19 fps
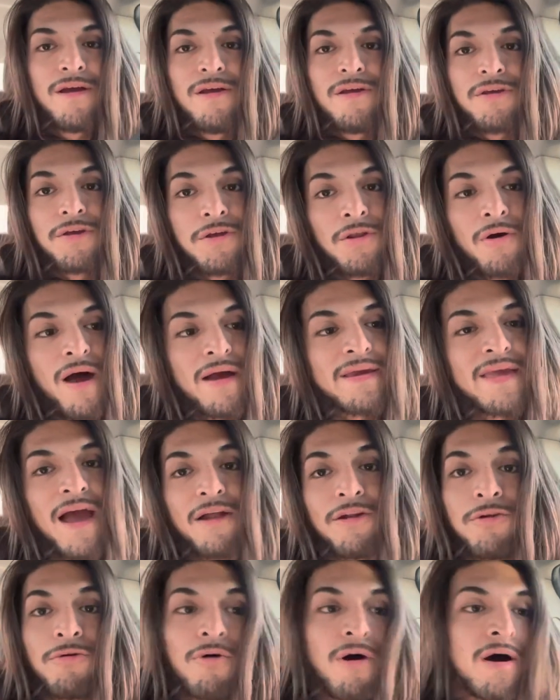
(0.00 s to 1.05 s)
you know, I
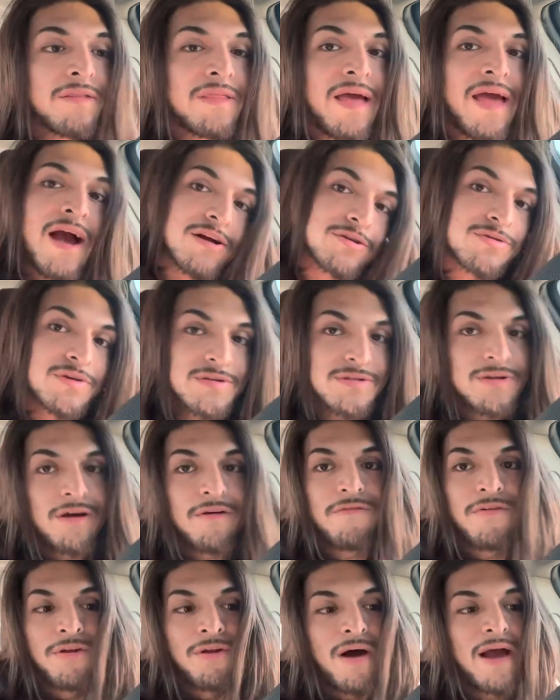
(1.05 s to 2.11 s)
can't do all the extra
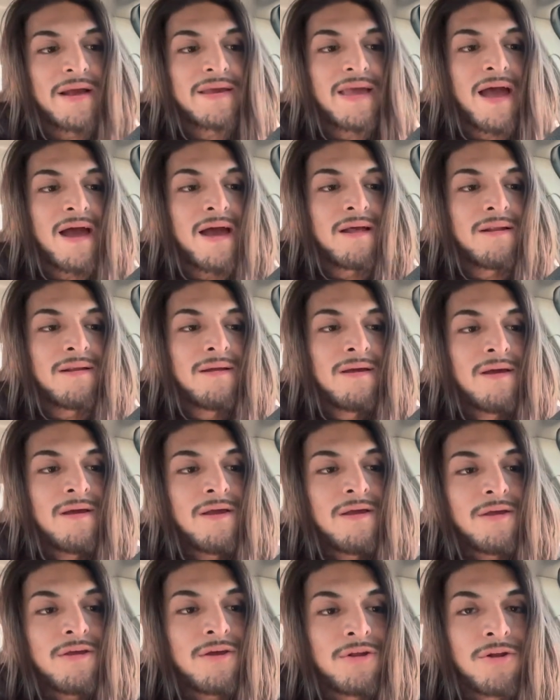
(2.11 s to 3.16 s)
stuff, you know, I can't,
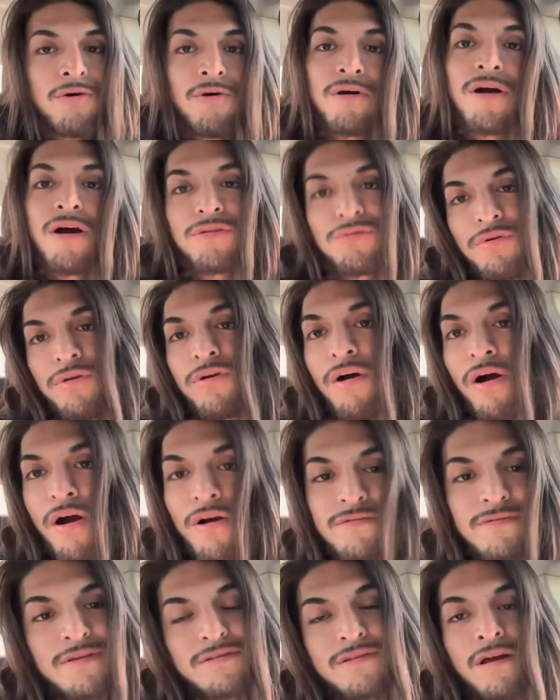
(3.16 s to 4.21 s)
you know, cut through
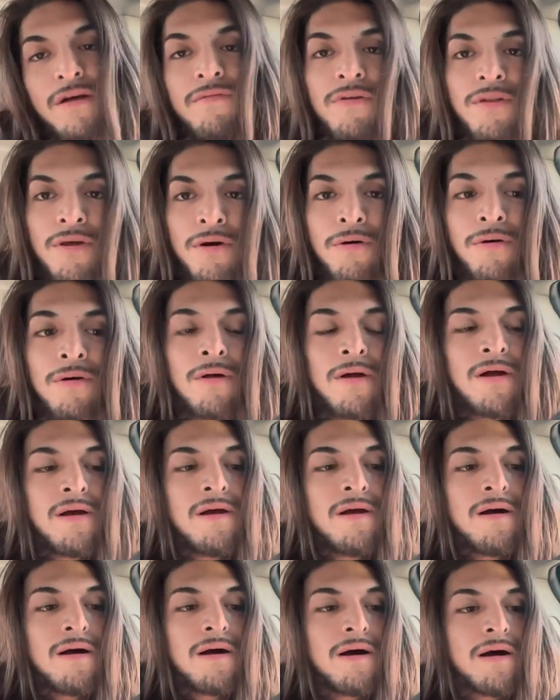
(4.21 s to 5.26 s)
cars and stuff, you know,
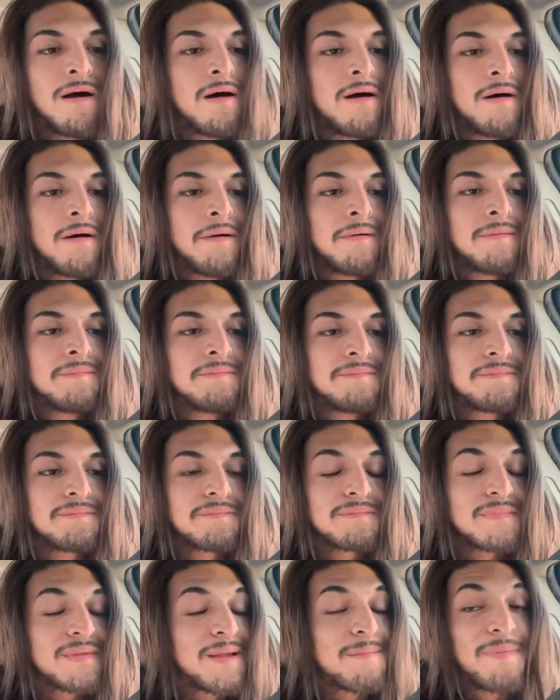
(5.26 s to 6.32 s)
um,
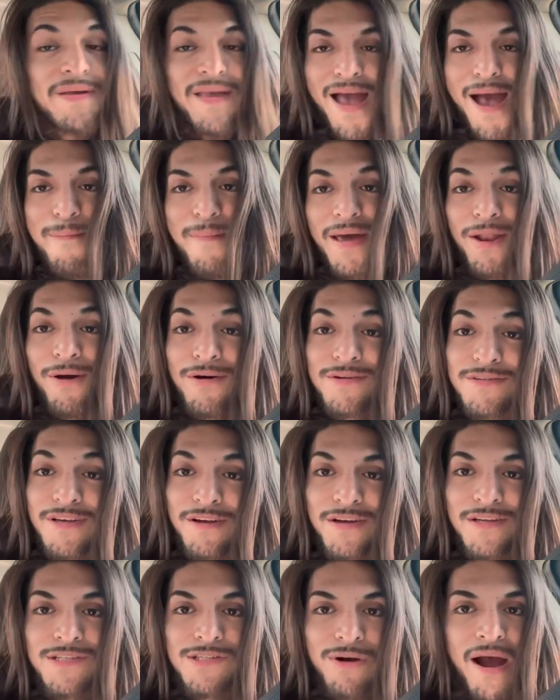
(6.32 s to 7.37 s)
but yeah, man, it was a
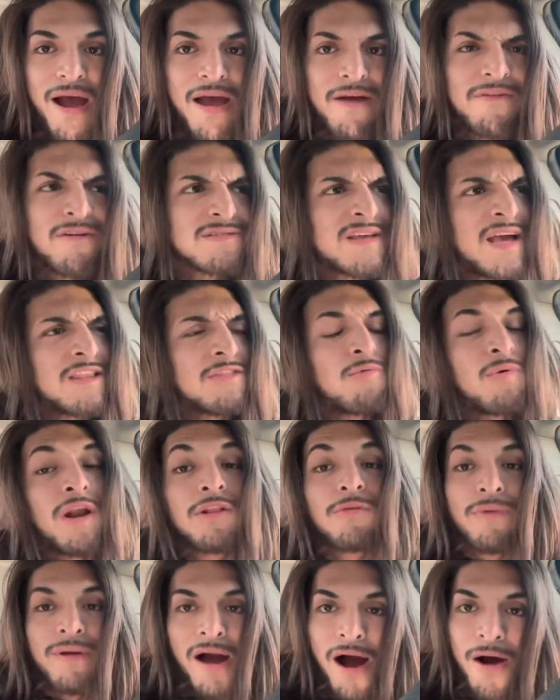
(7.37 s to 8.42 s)
good drive. It was like
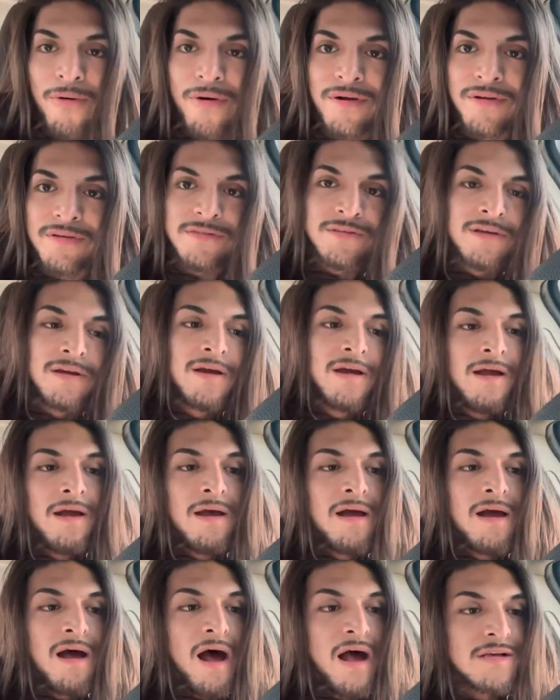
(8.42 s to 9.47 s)
23 hours.
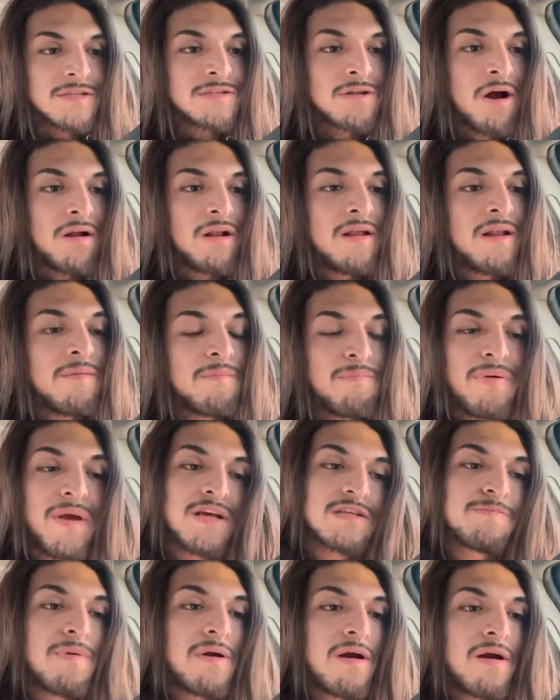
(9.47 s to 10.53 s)
I started in
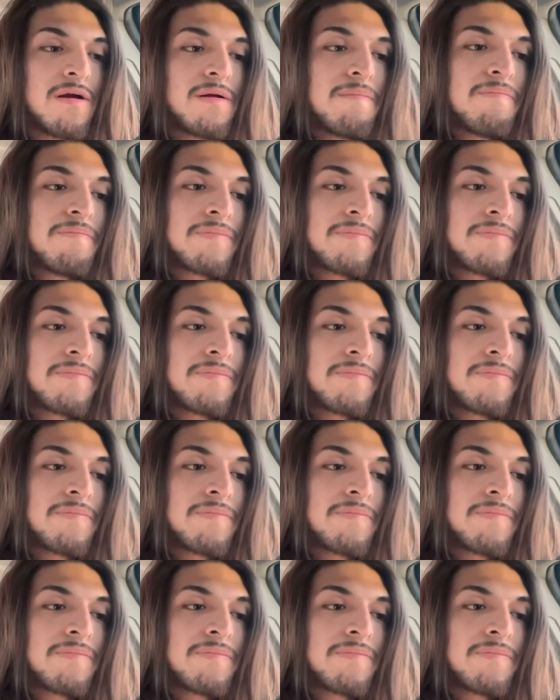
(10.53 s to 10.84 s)
Pittsburgh.